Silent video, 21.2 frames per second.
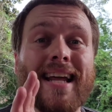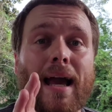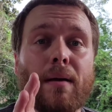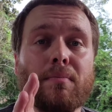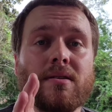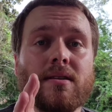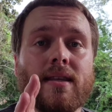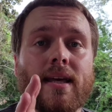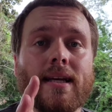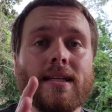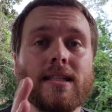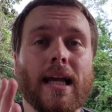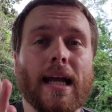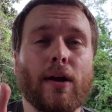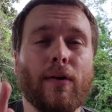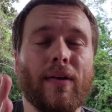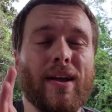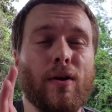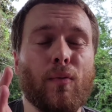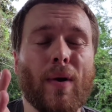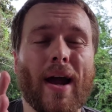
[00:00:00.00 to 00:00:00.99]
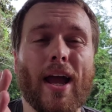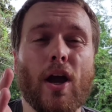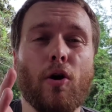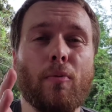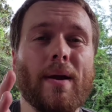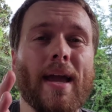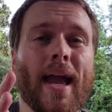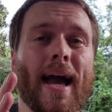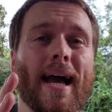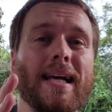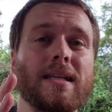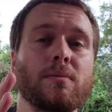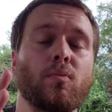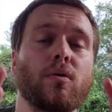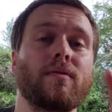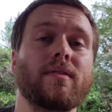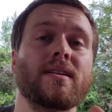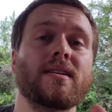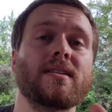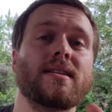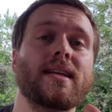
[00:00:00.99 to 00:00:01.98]
types of things, like I think Ryobi has
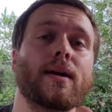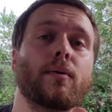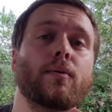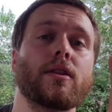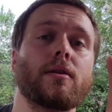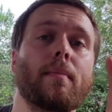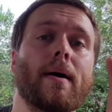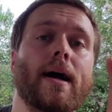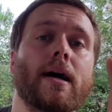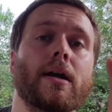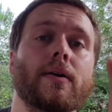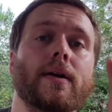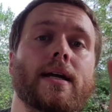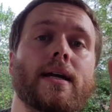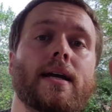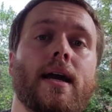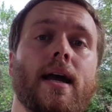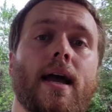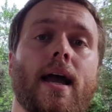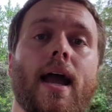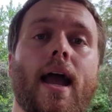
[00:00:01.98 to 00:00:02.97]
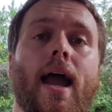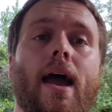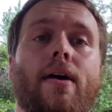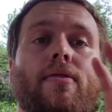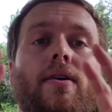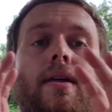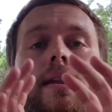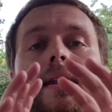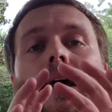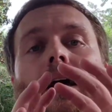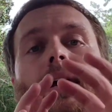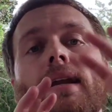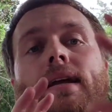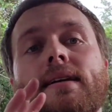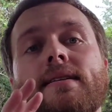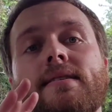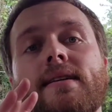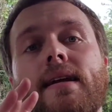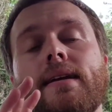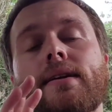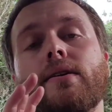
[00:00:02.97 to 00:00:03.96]
more of a stick with the battery, and then like an
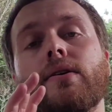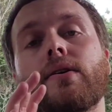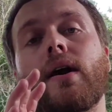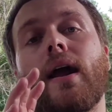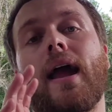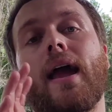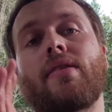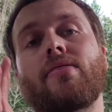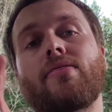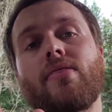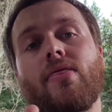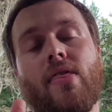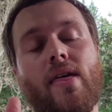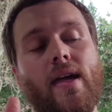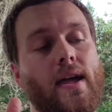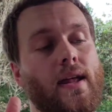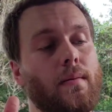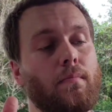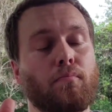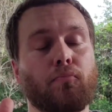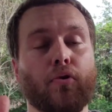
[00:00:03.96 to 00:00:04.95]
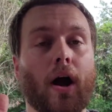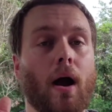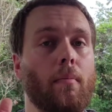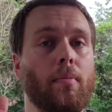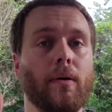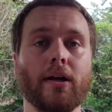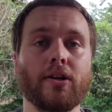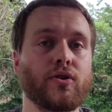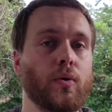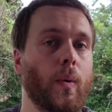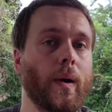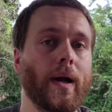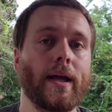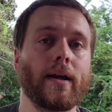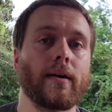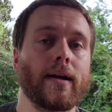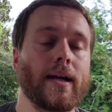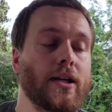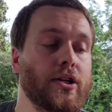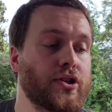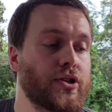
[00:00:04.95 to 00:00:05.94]
extender, and then probably a
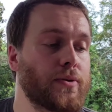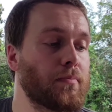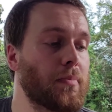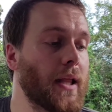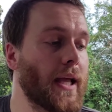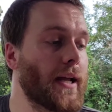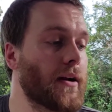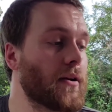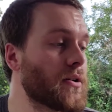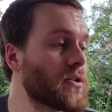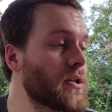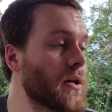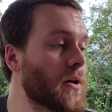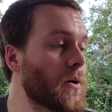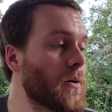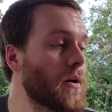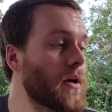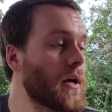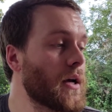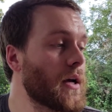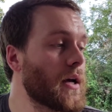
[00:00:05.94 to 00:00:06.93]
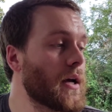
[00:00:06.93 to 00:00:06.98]
20-inch blade or so.